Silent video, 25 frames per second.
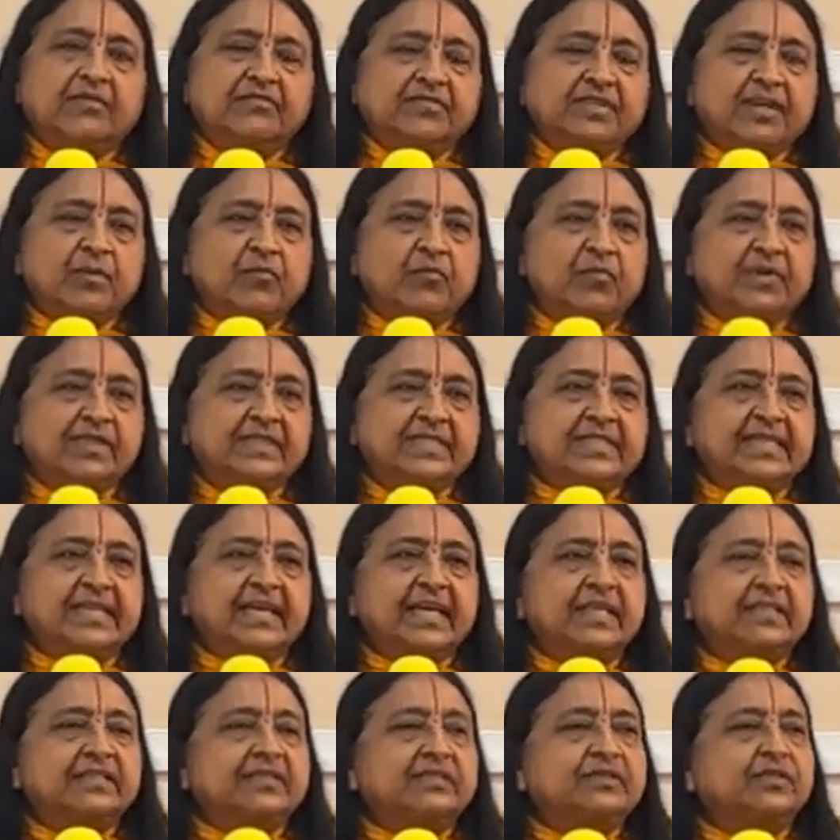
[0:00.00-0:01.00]
If someone
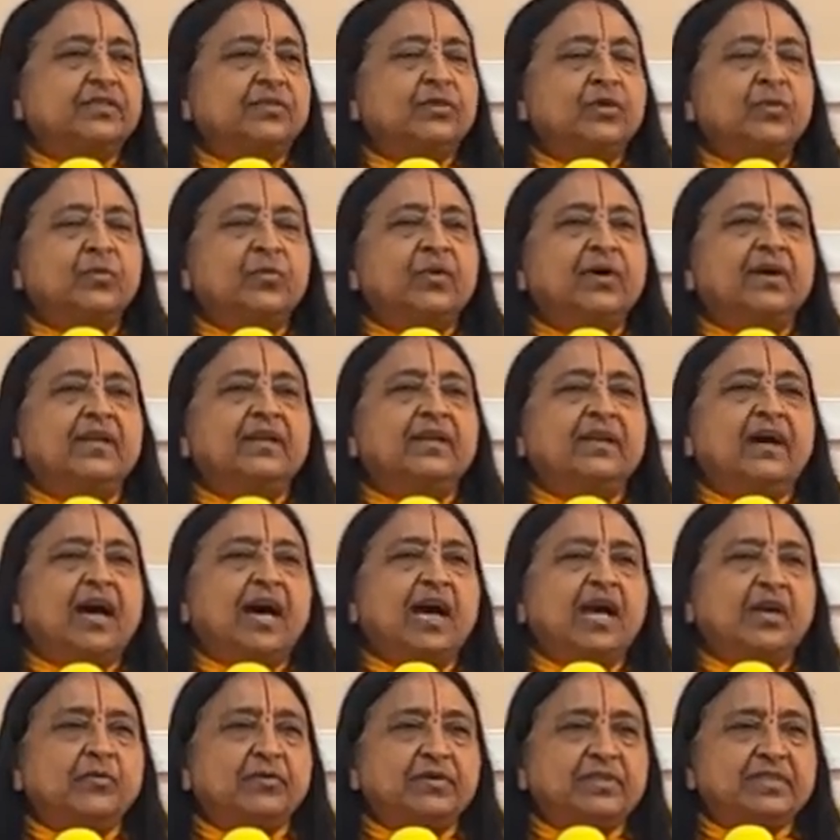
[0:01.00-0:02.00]
says, you know what,
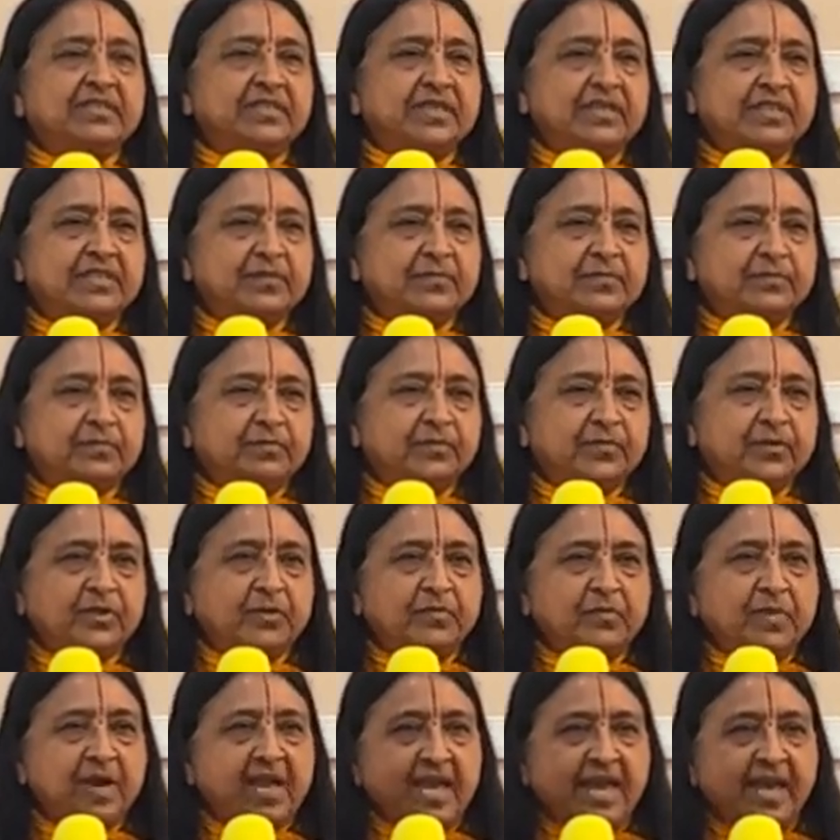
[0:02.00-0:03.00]
I will just
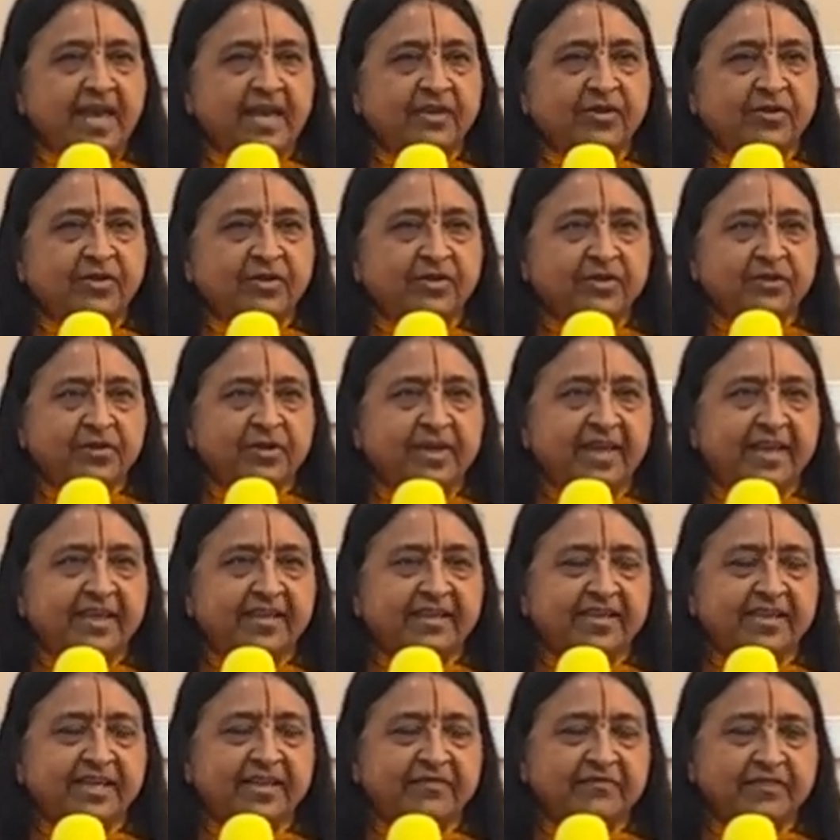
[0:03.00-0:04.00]
put my hand on your
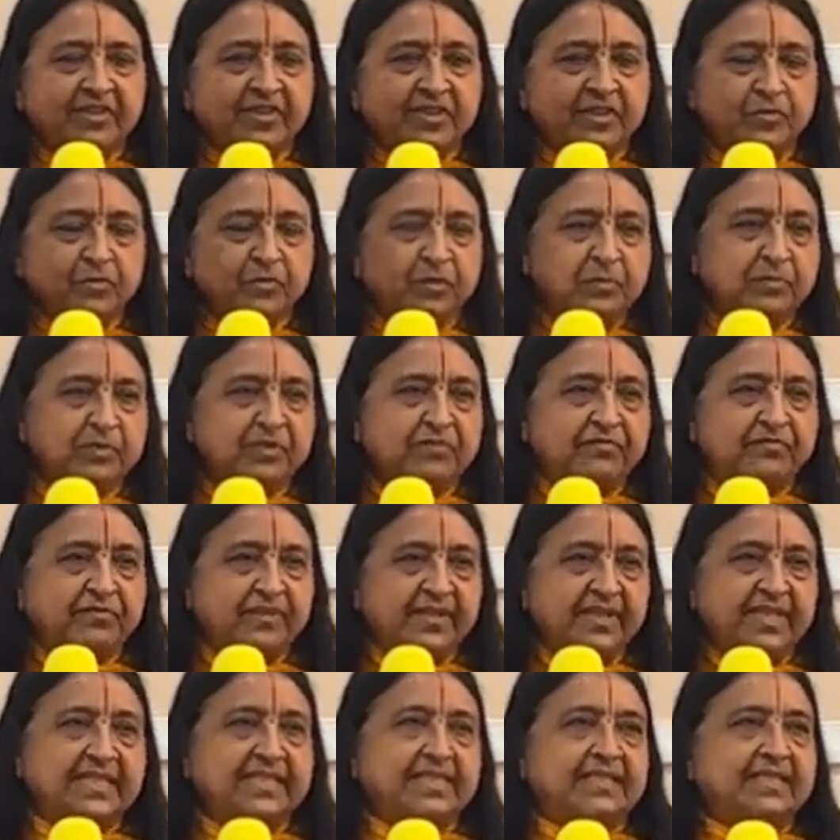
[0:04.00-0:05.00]
head and everything will be
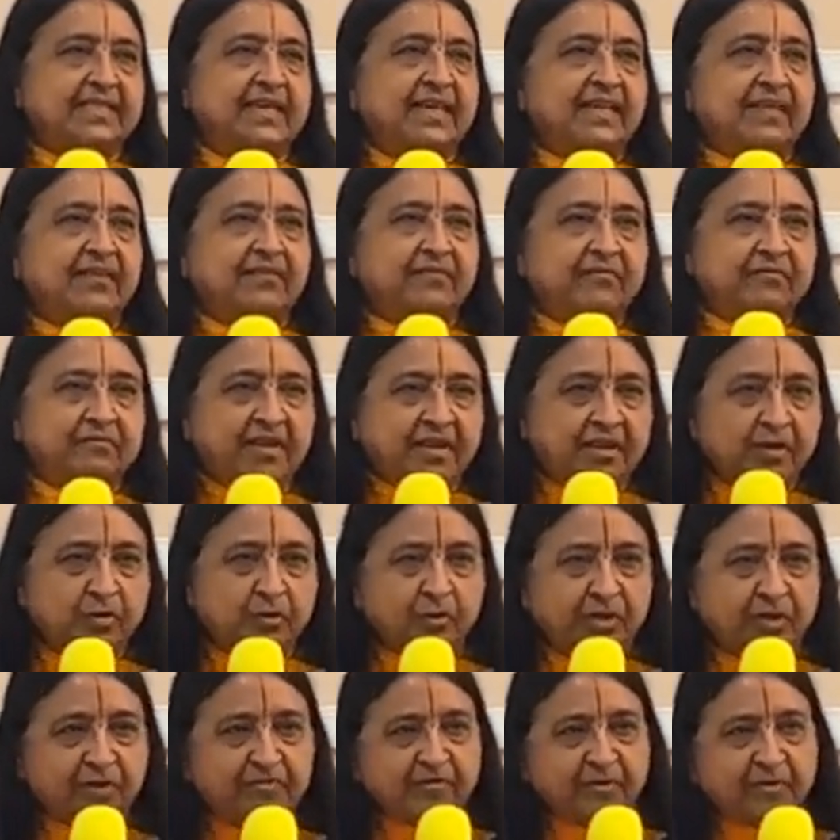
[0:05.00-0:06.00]
fixed, then
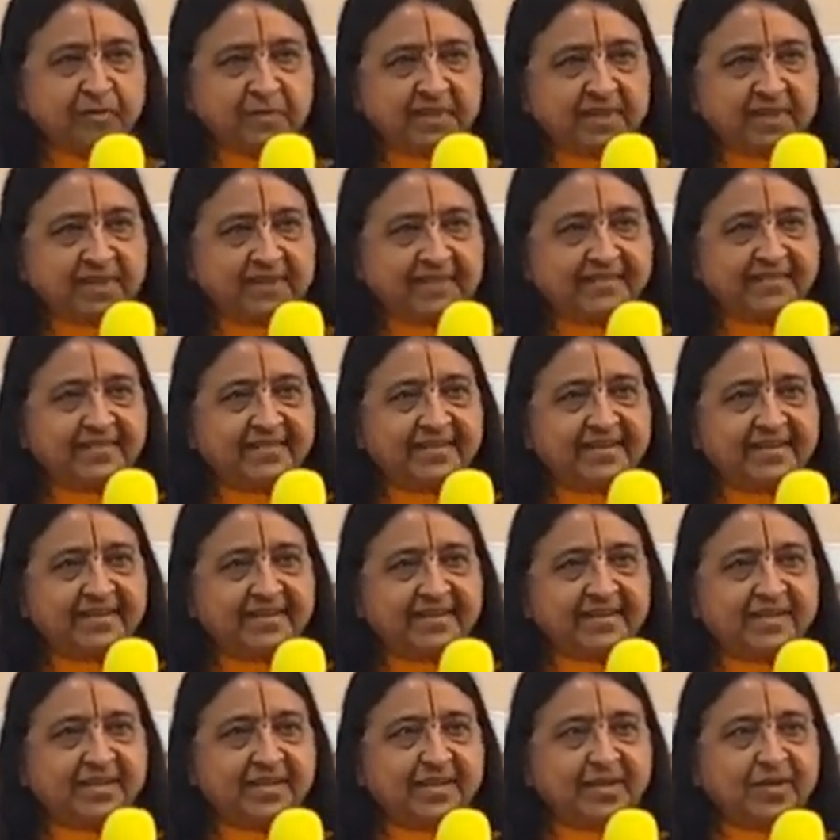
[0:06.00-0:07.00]
run away from there,
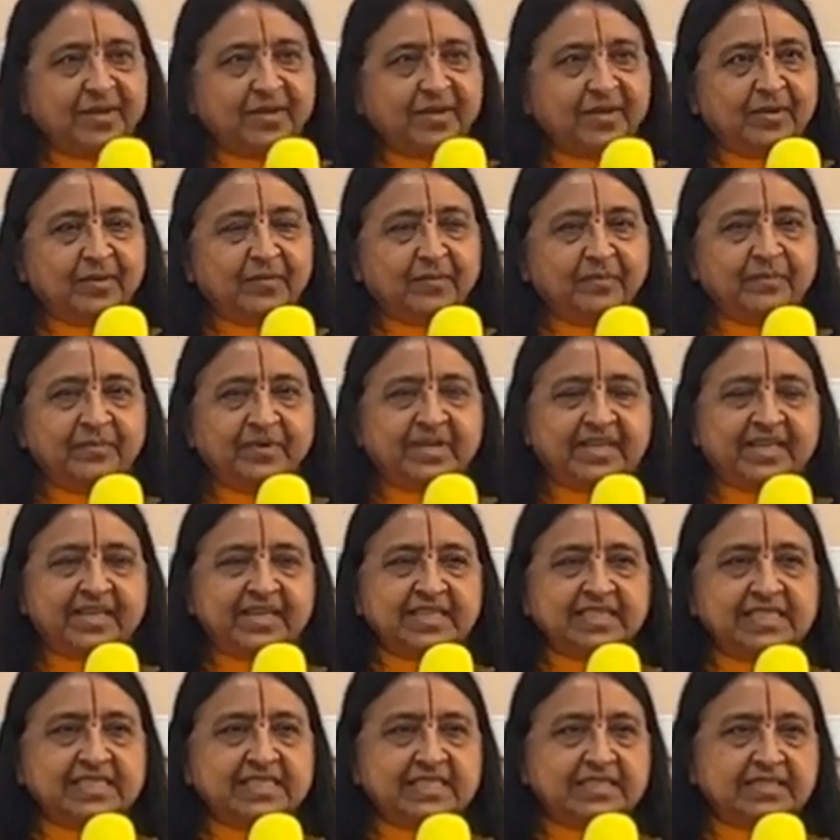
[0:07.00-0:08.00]

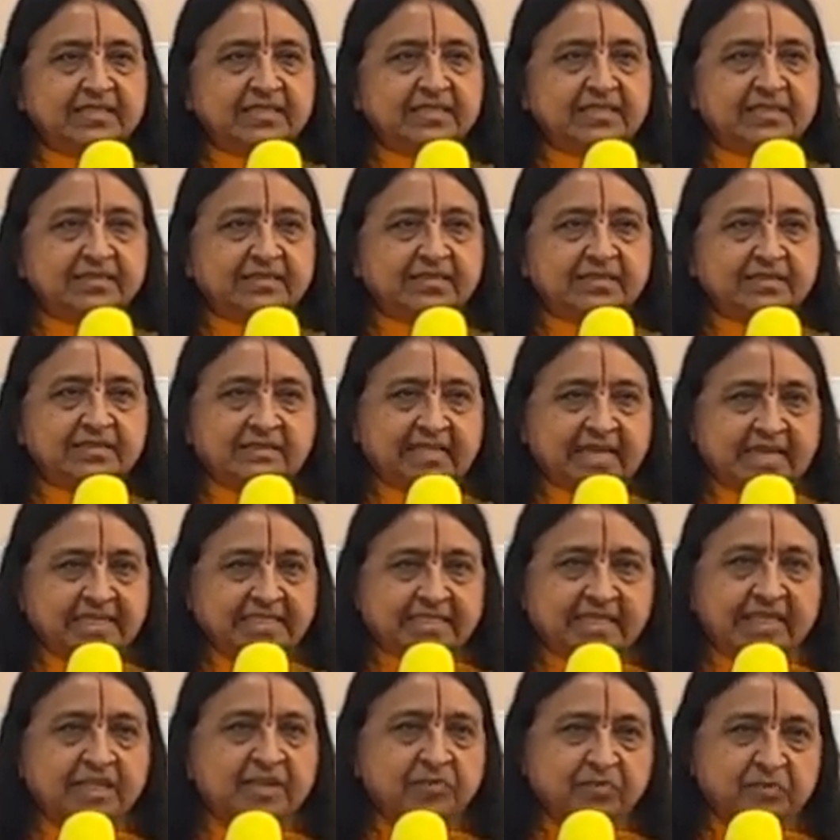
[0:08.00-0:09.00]
because
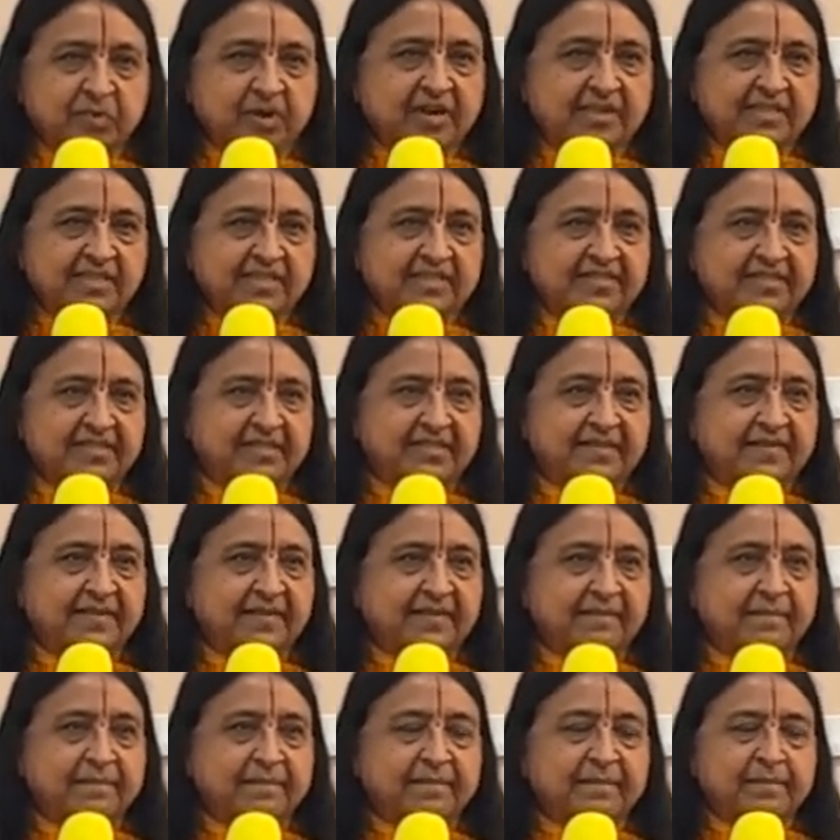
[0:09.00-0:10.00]
that's an imposter.